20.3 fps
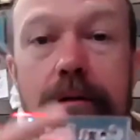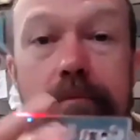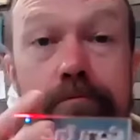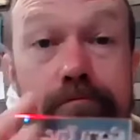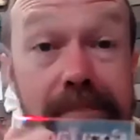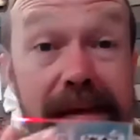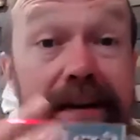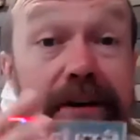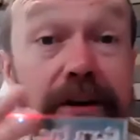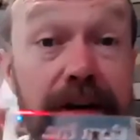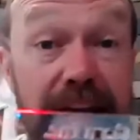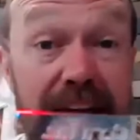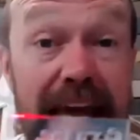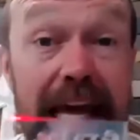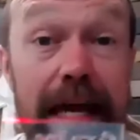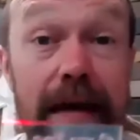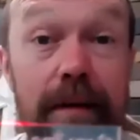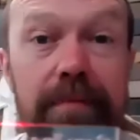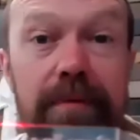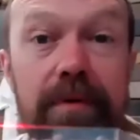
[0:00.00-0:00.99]
maker
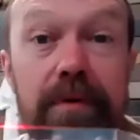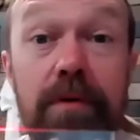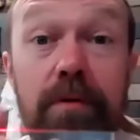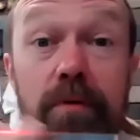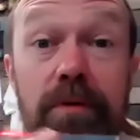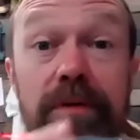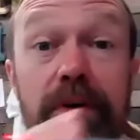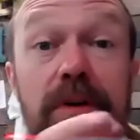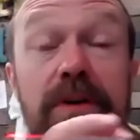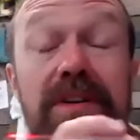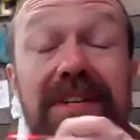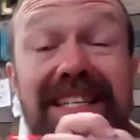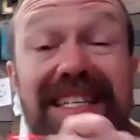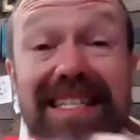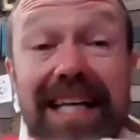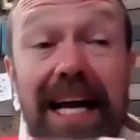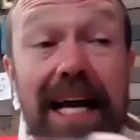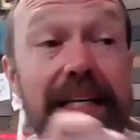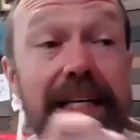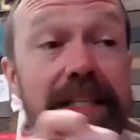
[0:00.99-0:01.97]
camp with our
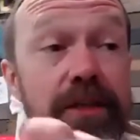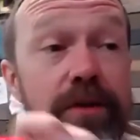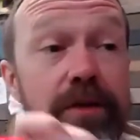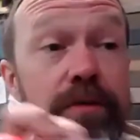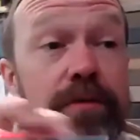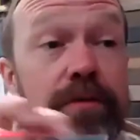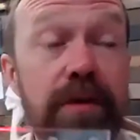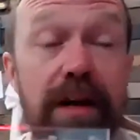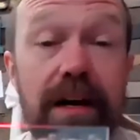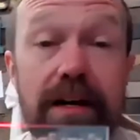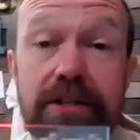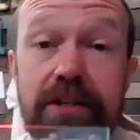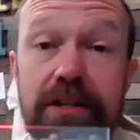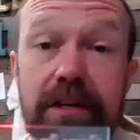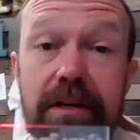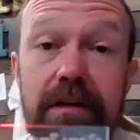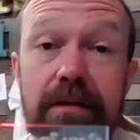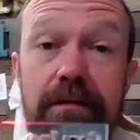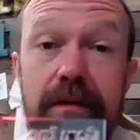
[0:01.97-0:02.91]
design to production